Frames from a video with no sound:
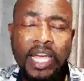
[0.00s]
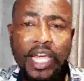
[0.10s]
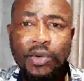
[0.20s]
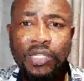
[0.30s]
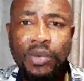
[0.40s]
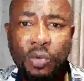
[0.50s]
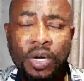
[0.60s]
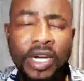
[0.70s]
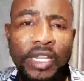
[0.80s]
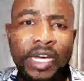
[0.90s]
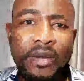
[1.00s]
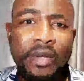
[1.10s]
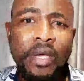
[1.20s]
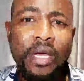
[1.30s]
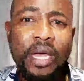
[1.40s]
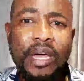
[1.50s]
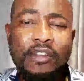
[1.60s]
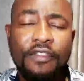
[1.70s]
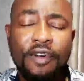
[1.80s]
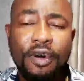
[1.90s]
He was awarded that
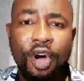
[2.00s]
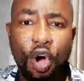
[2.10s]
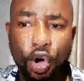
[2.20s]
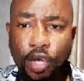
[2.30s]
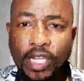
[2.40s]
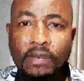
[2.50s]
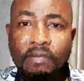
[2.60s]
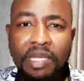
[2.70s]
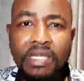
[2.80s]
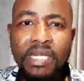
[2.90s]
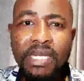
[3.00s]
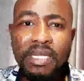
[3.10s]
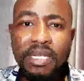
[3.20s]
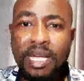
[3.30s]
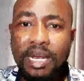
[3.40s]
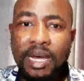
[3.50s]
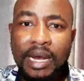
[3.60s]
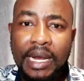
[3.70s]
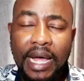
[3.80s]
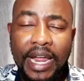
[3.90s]
for holding business in
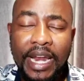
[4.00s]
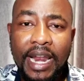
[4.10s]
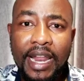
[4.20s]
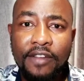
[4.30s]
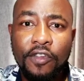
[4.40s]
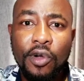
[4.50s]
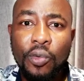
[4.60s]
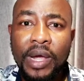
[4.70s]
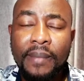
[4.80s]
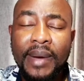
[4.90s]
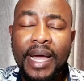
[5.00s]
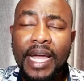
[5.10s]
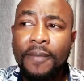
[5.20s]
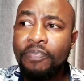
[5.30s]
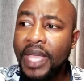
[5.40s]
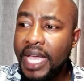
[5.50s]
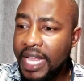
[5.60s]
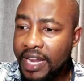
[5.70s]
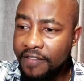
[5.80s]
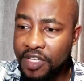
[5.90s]
a level whereby he
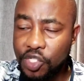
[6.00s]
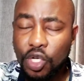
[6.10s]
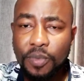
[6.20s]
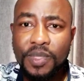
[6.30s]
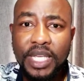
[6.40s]
never stops.